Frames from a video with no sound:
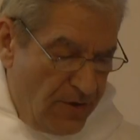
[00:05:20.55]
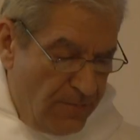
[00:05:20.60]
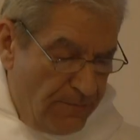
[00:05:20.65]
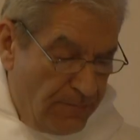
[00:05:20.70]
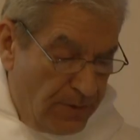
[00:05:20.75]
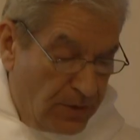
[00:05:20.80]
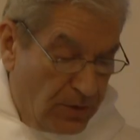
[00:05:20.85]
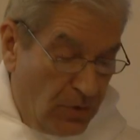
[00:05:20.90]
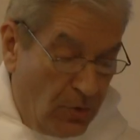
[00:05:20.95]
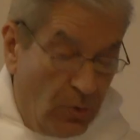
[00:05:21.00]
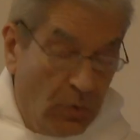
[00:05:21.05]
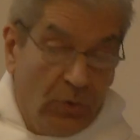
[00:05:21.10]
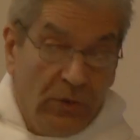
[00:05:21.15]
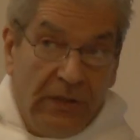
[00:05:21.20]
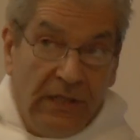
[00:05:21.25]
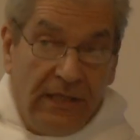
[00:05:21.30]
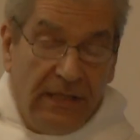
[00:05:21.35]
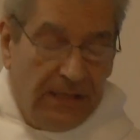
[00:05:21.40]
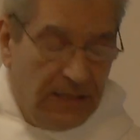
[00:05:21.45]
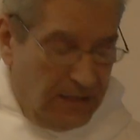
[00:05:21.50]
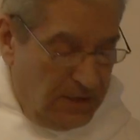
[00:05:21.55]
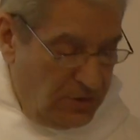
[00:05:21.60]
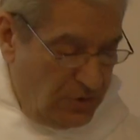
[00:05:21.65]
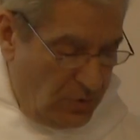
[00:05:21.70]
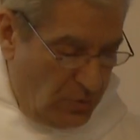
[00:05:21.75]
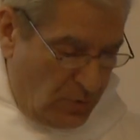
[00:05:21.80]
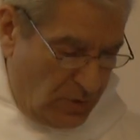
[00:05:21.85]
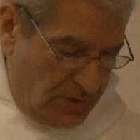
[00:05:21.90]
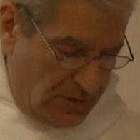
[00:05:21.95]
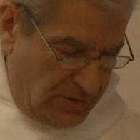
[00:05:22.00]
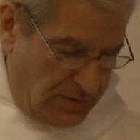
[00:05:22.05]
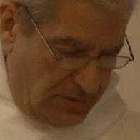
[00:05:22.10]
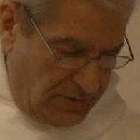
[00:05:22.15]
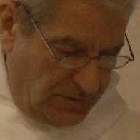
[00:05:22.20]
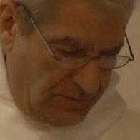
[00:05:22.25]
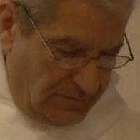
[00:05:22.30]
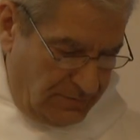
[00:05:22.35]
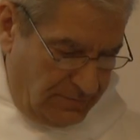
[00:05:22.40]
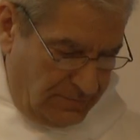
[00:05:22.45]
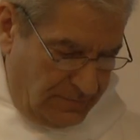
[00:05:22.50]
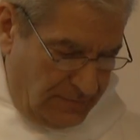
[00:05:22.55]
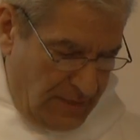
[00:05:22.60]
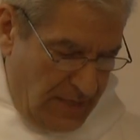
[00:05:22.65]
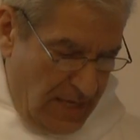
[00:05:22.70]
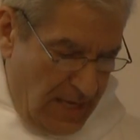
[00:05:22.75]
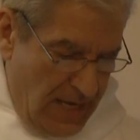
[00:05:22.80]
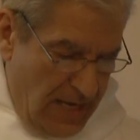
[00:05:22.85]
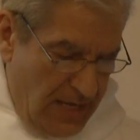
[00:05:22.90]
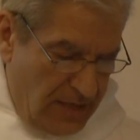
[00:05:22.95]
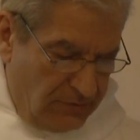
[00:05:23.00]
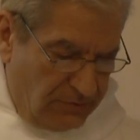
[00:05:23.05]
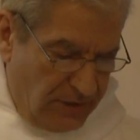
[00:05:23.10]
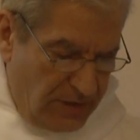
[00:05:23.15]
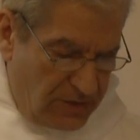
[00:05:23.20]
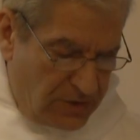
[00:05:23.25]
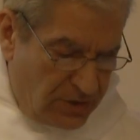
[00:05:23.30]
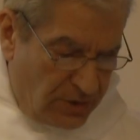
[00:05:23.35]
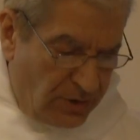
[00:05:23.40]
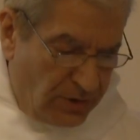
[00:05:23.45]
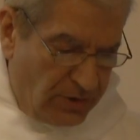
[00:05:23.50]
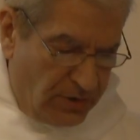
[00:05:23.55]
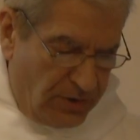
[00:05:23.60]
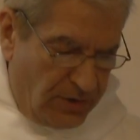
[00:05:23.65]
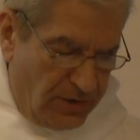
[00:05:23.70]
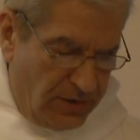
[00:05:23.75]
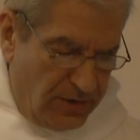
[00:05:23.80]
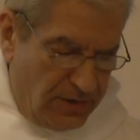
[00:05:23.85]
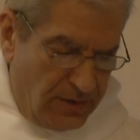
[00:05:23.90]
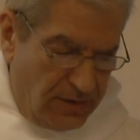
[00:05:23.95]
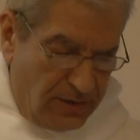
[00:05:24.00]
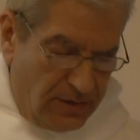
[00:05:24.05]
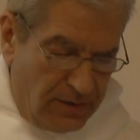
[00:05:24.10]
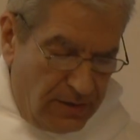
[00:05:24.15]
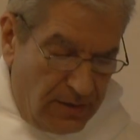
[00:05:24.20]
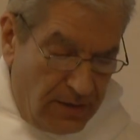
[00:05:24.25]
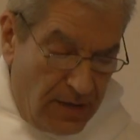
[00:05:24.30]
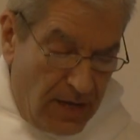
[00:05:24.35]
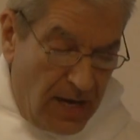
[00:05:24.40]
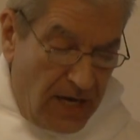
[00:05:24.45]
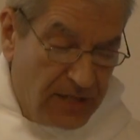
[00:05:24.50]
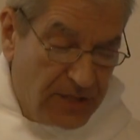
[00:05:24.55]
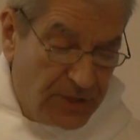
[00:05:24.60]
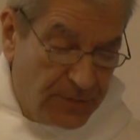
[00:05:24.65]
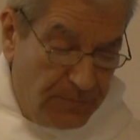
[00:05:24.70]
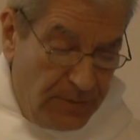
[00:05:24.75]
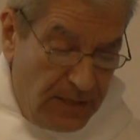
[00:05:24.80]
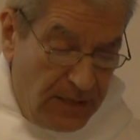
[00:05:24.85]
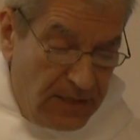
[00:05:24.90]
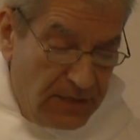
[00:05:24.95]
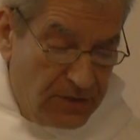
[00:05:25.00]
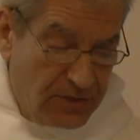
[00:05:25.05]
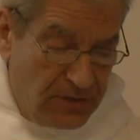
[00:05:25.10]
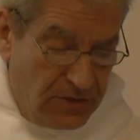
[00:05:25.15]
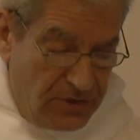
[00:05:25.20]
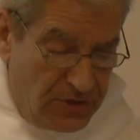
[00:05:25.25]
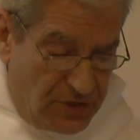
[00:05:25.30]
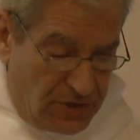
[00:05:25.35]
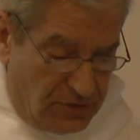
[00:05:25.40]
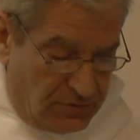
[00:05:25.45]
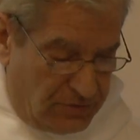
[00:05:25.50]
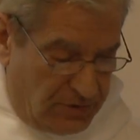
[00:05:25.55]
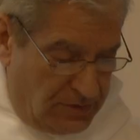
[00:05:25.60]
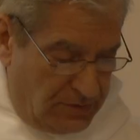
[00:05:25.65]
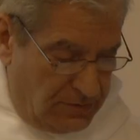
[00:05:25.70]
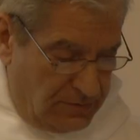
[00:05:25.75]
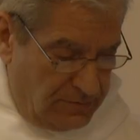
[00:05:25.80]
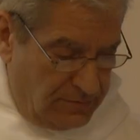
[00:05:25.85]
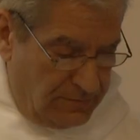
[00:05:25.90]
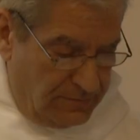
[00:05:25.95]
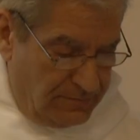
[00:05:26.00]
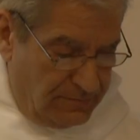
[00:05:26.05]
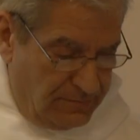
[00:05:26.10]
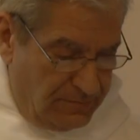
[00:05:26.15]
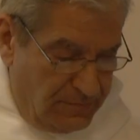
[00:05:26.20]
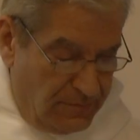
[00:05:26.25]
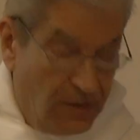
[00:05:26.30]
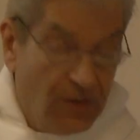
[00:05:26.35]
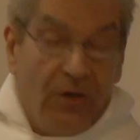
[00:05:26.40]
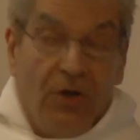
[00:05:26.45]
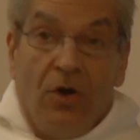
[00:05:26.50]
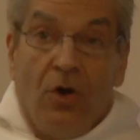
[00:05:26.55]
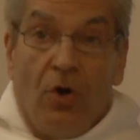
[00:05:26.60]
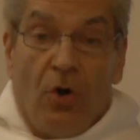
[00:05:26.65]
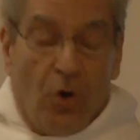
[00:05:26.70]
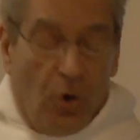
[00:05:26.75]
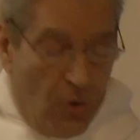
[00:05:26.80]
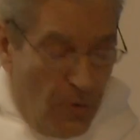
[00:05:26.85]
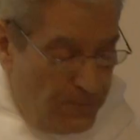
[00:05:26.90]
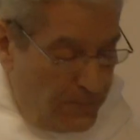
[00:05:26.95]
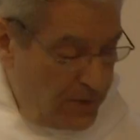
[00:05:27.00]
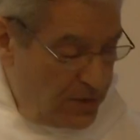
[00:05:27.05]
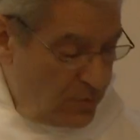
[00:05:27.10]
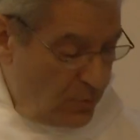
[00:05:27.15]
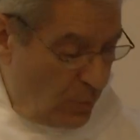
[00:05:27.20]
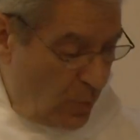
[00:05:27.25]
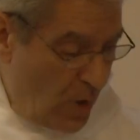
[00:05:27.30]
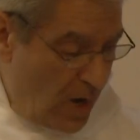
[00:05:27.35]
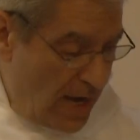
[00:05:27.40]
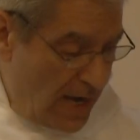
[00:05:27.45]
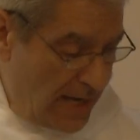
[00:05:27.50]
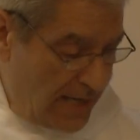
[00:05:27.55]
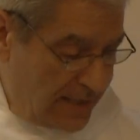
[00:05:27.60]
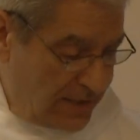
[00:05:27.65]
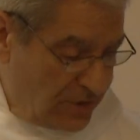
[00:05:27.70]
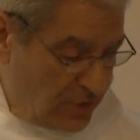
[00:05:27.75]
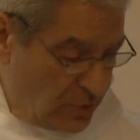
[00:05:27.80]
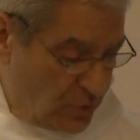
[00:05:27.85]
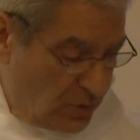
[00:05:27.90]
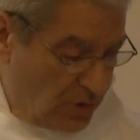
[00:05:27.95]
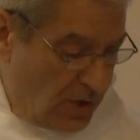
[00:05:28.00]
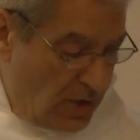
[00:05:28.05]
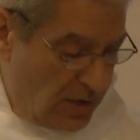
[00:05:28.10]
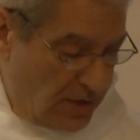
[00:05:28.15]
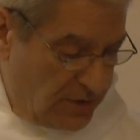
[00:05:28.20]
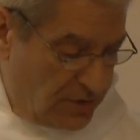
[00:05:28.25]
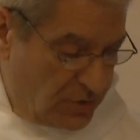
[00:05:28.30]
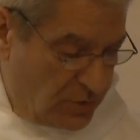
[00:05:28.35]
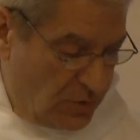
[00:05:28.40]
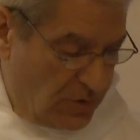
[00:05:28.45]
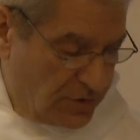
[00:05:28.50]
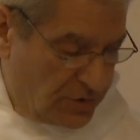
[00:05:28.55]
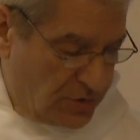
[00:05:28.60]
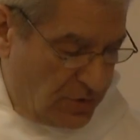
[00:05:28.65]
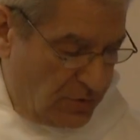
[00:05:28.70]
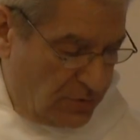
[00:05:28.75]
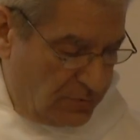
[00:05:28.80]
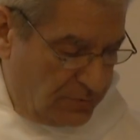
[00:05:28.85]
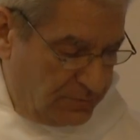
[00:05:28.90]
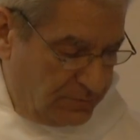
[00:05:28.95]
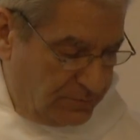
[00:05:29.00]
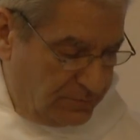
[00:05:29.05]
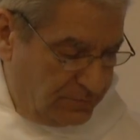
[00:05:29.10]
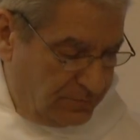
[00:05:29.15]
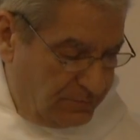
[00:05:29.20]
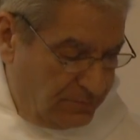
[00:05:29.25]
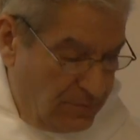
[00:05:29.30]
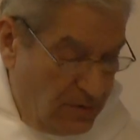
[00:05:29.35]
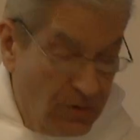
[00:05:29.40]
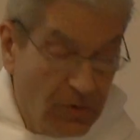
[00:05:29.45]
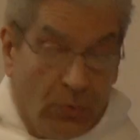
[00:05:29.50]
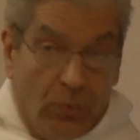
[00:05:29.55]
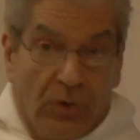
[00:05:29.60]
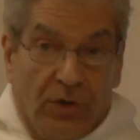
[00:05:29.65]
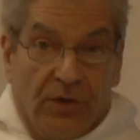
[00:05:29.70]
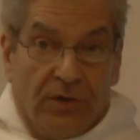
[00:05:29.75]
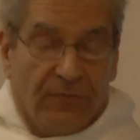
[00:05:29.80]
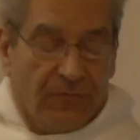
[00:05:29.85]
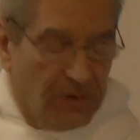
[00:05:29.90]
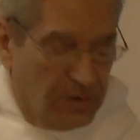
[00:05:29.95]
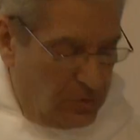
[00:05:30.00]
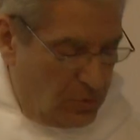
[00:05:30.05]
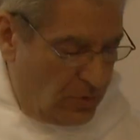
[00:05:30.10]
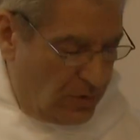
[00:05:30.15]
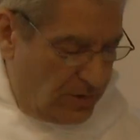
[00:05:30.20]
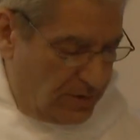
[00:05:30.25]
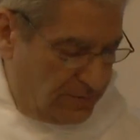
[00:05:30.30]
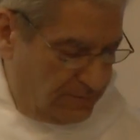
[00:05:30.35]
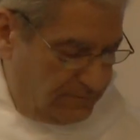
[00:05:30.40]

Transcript: but only in yours. In return, I speak as to children. Open wide your hearts also. The word of the Lord.